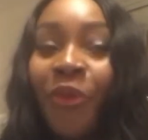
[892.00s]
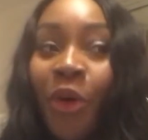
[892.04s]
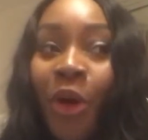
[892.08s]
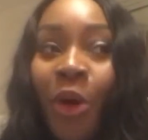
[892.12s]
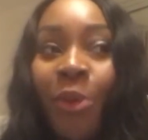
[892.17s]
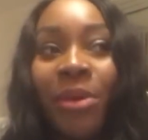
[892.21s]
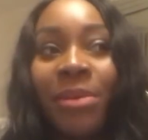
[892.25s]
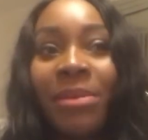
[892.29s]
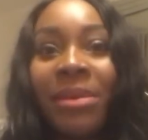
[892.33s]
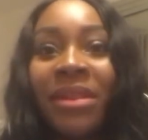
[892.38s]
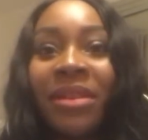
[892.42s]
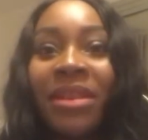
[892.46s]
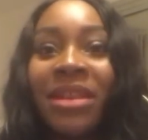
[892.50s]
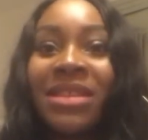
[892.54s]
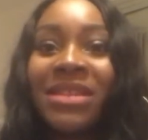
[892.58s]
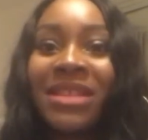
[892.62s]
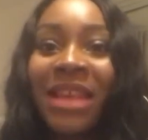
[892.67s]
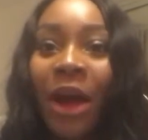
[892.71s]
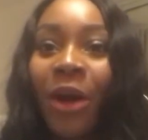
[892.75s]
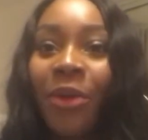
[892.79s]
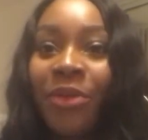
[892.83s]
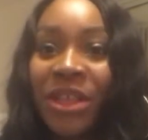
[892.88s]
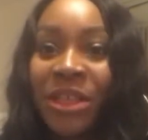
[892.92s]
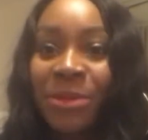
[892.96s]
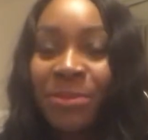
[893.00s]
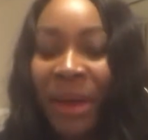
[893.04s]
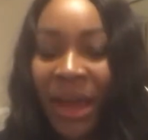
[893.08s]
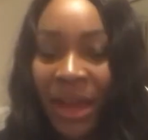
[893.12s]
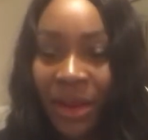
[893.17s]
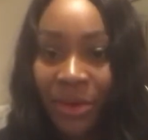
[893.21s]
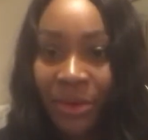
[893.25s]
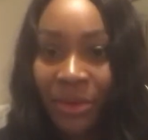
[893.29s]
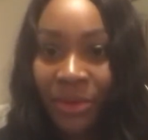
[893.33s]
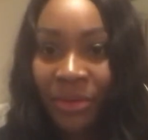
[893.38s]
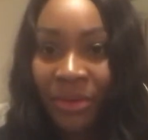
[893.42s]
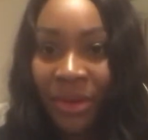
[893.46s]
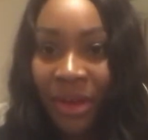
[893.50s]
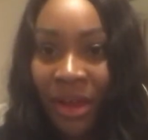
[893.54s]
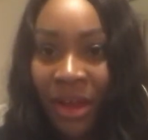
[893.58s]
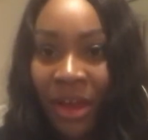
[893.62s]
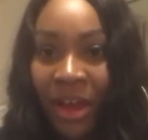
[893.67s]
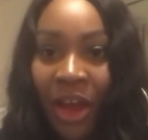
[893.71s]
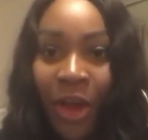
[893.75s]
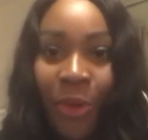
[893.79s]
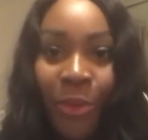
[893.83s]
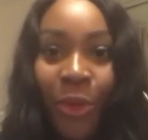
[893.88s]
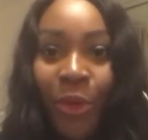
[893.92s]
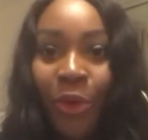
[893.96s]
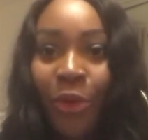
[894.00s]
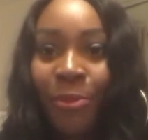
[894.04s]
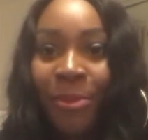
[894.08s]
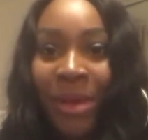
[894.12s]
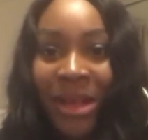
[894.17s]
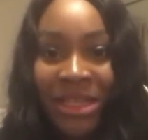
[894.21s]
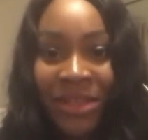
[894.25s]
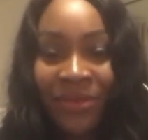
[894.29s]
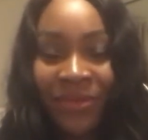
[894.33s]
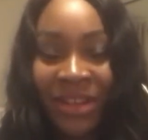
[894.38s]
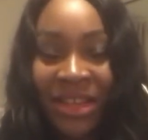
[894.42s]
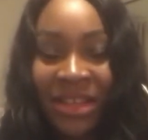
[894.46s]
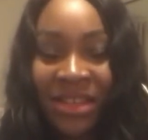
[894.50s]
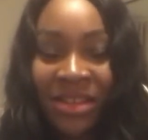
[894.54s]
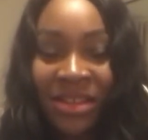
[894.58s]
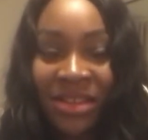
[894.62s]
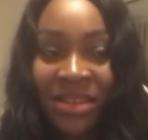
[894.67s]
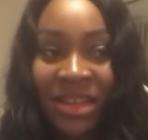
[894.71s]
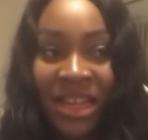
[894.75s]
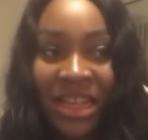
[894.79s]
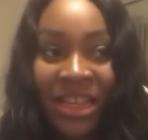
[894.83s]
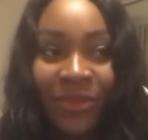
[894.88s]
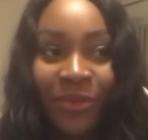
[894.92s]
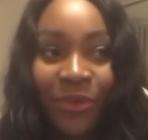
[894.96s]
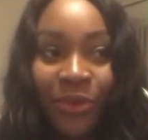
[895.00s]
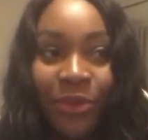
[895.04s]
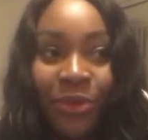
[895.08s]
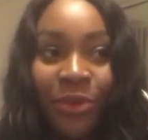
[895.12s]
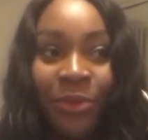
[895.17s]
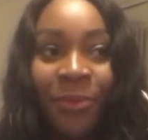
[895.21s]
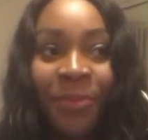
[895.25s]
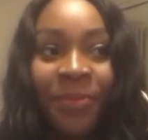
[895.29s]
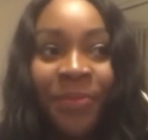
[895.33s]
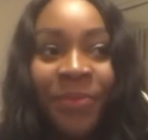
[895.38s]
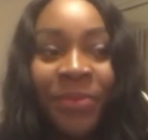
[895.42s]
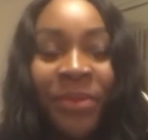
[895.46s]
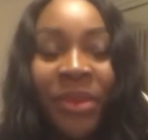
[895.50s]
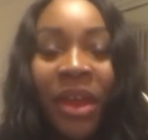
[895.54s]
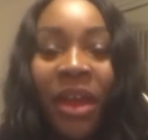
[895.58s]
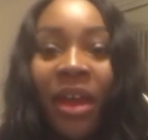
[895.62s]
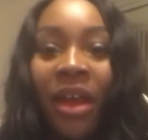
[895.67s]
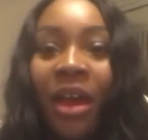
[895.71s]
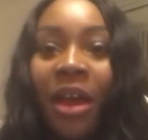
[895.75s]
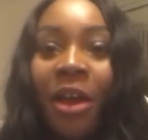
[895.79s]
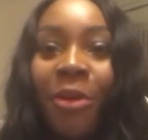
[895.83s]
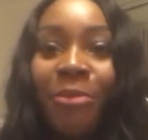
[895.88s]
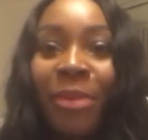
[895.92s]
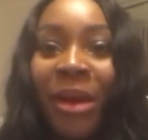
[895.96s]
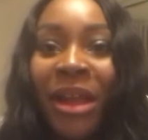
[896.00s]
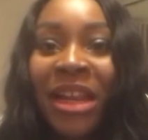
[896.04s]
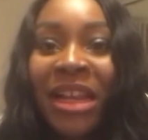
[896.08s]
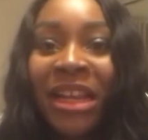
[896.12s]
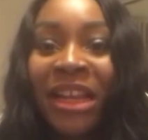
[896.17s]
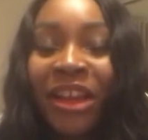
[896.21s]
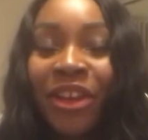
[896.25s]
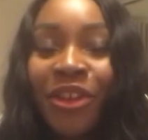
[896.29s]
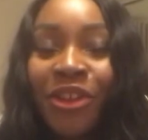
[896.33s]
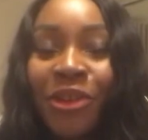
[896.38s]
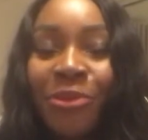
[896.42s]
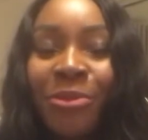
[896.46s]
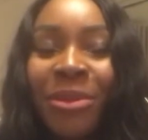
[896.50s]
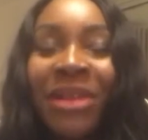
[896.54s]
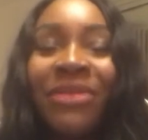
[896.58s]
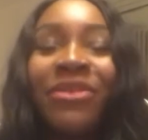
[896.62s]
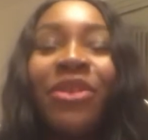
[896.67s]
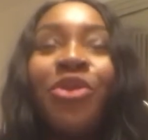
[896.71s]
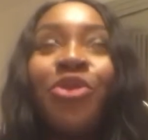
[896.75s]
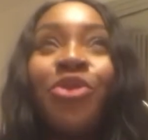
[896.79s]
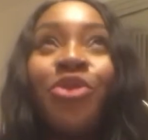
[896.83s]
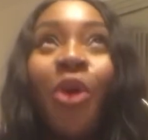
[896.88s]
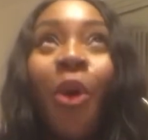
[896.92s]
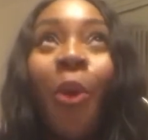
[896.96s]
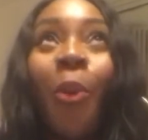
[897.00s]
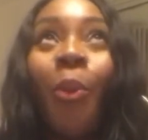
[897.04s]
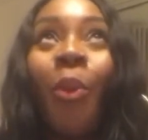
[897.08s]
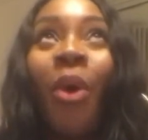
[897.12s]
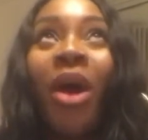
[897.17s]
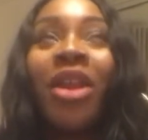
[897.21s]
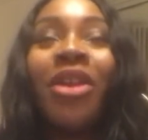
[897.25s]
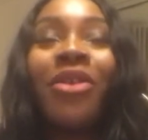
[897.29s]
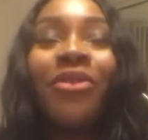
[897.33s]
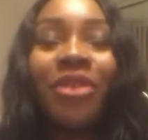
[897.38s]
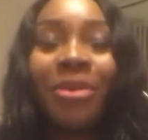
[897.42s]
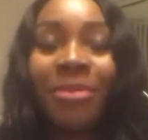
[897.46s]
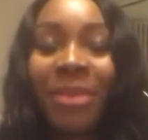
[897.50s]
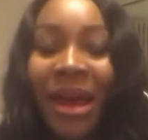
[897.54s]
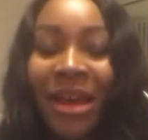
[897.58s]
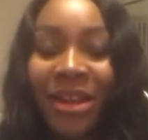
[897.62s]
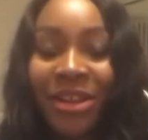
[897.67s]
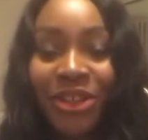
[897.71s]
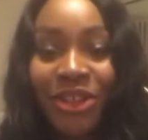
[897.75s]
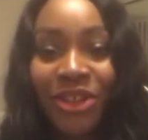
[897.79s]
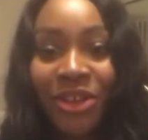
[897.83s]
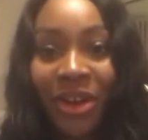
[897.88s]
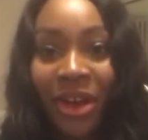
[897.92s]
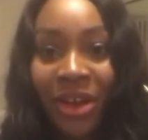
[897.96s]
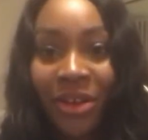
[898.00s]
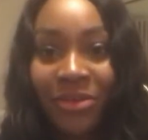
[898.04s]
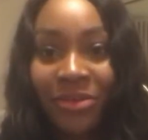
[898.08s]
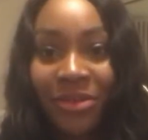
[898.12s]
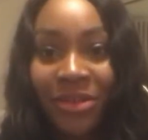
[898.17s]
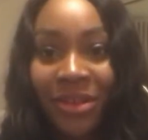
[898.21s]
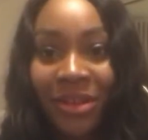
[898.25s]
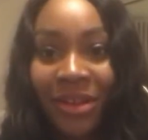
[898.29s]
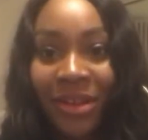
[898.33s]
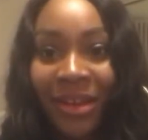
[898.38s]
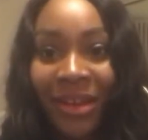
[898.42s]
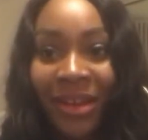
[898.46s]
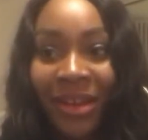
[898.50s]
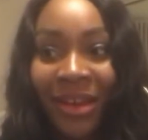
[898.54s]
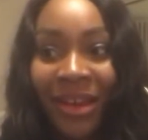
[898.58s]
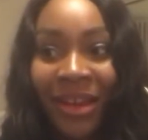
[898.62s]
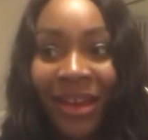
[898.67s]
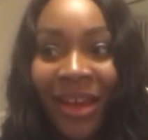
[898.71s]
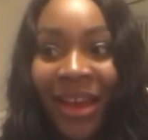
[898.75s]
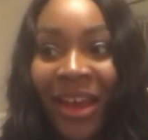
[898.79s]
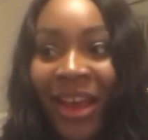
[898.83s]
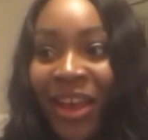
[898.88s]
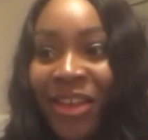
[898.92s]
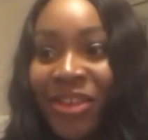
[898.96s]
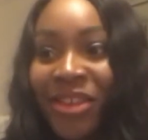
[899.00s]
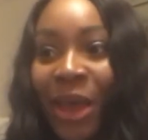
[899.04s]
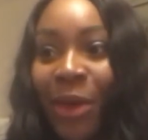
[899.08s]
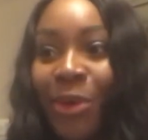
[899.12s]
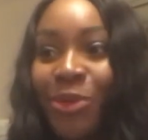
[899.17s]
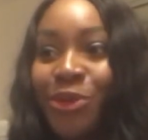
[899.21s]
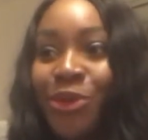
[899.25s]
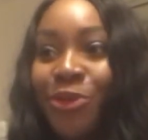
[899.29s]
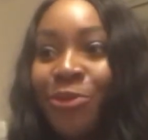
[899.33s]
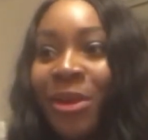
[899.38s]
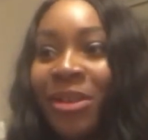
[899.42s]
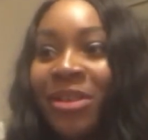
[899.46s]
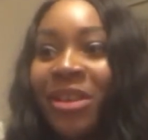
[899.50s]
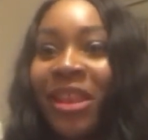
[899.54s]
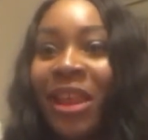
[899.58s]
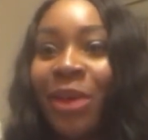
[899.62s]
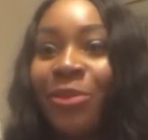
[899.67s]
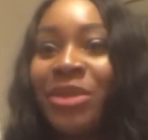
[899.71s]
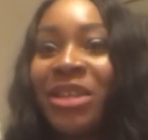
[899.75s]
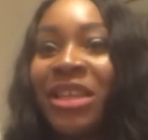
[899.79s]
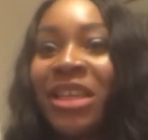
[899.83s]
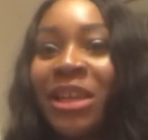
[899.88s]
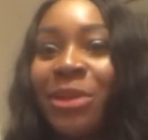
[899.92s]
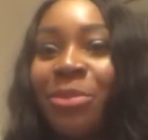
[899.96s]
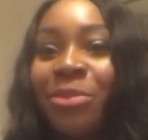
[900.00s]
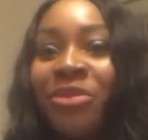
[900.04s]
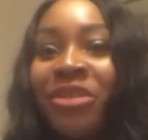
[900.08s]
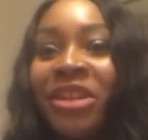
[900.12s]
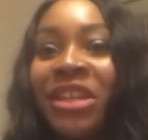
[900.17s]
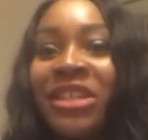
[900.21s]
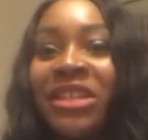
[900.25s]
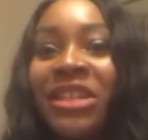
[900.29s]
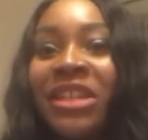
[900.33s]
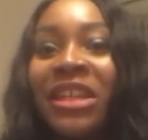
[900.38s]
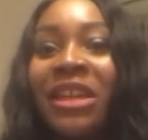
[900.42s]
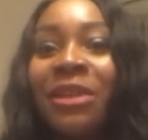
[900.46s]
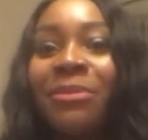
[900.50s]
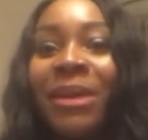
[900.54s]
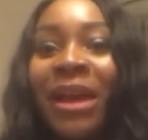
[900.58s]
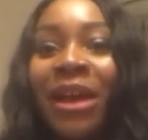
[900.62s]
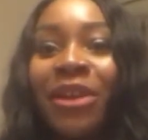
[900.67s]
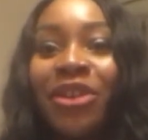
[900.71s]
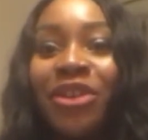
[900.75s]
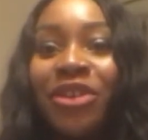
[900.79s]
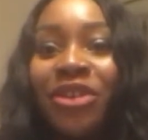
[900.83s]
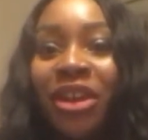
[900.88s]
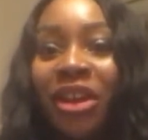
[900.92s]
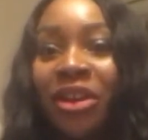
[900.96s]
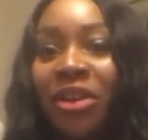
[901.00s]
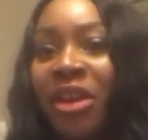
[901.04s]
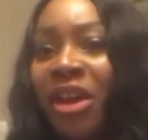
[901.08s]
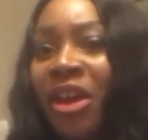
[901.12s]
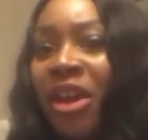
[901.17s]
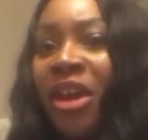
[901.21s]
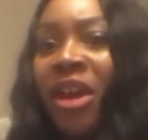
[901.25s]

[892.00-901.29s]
women that sat on this panel were all massively successful, but can you believe that not one of them had a child? So it's almost like they was here preaching about, you know,